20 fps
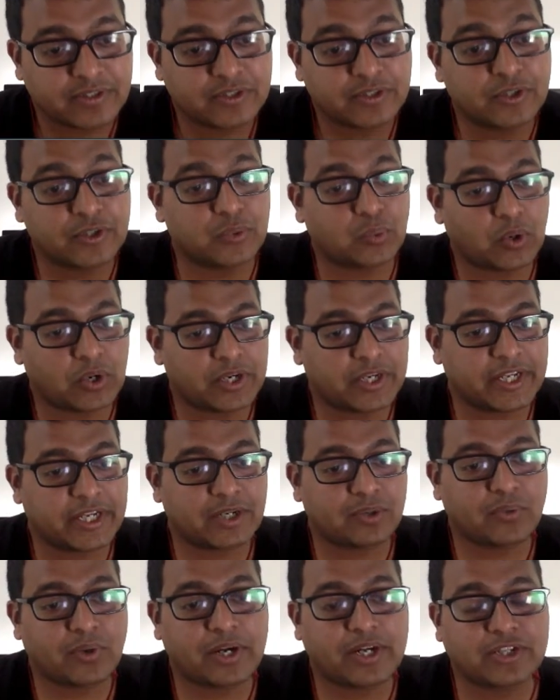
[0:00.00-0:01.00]
Do you want to take
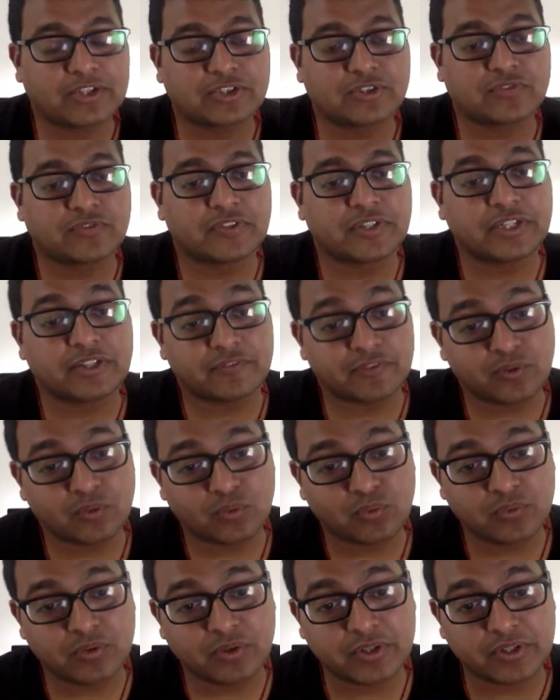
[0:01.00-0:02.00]
advantage of it? If
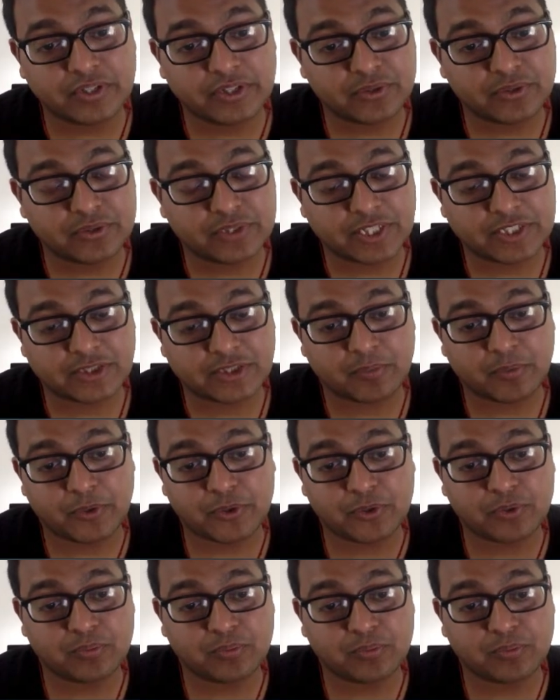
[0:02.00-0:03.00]
you, uh, you know, that's up to
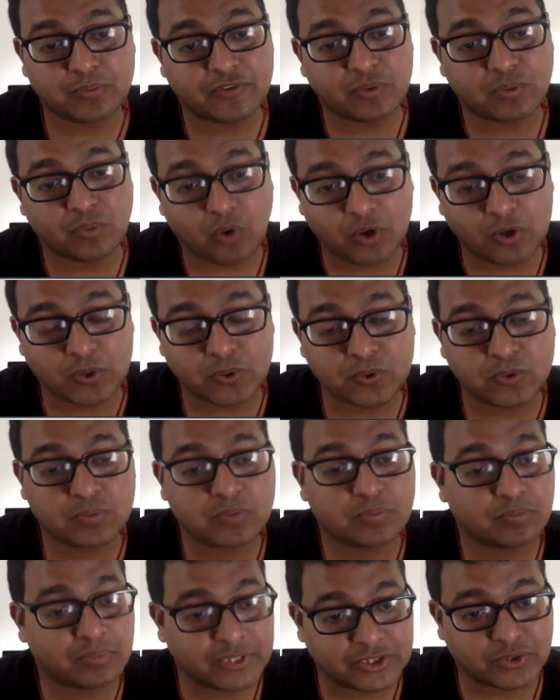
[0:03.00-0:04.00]
you. But if you want to,
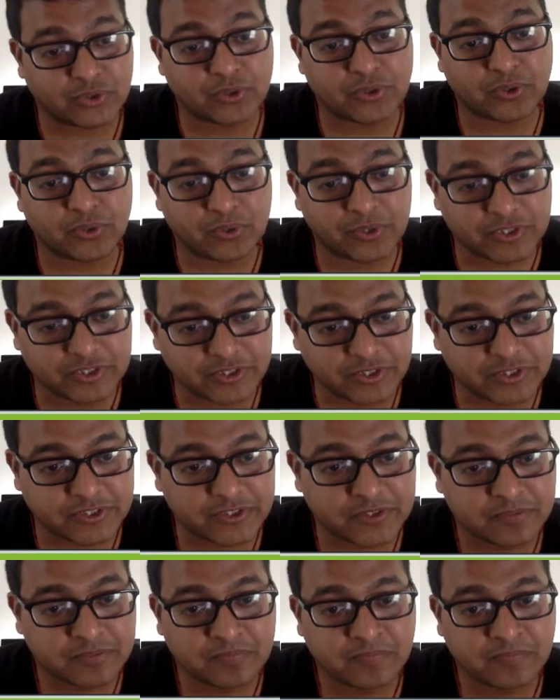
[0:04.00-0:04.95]
please do your own research.